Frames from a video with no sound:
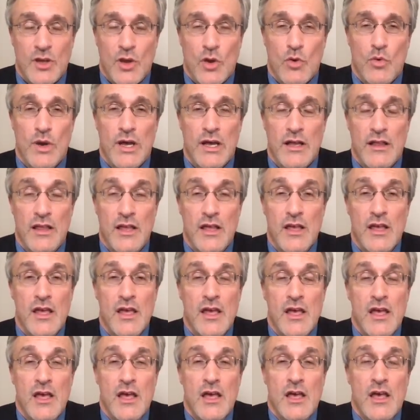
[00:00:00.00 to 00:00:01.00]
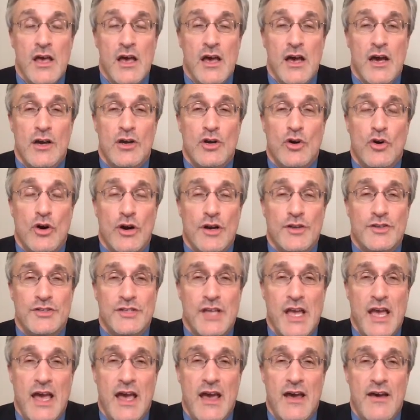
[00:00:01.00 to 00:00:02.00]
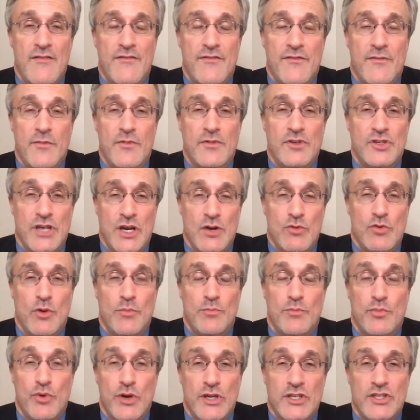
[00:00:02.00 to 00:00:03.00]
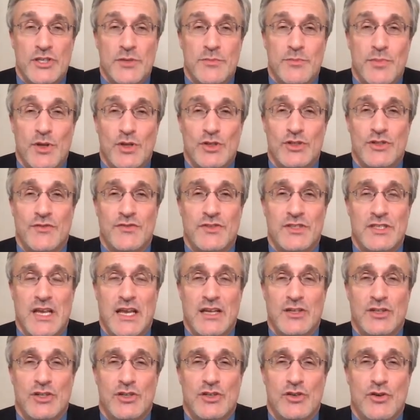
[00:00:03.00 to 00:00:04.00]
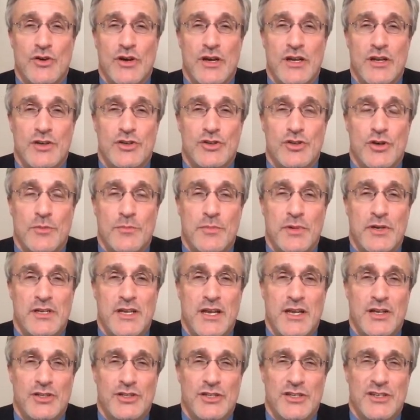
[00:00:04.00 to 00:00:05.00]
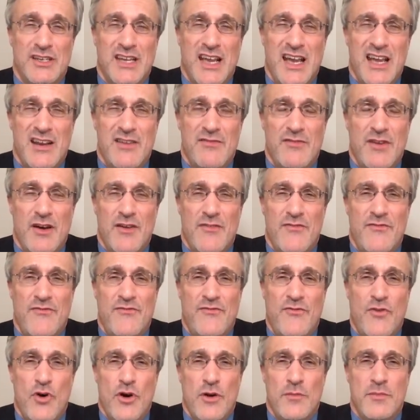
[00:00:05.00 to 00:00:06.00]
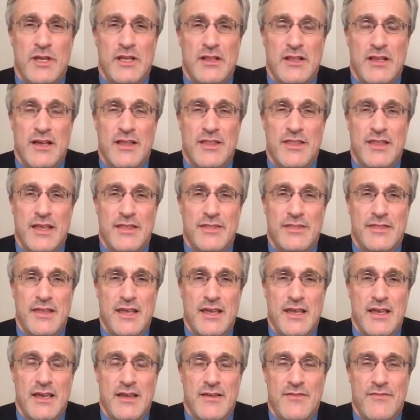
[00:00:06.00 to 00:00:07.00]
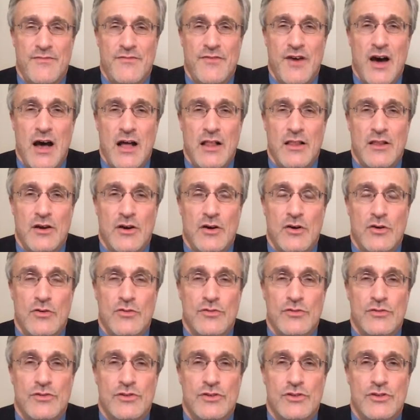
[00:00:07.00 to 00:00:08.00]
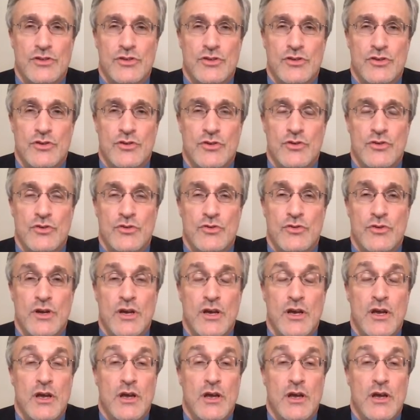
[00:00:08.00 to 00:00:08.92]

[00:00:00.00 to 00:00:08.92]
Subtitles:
Well, courts have general principles of statutory interpretation, kind of a formula that they follow to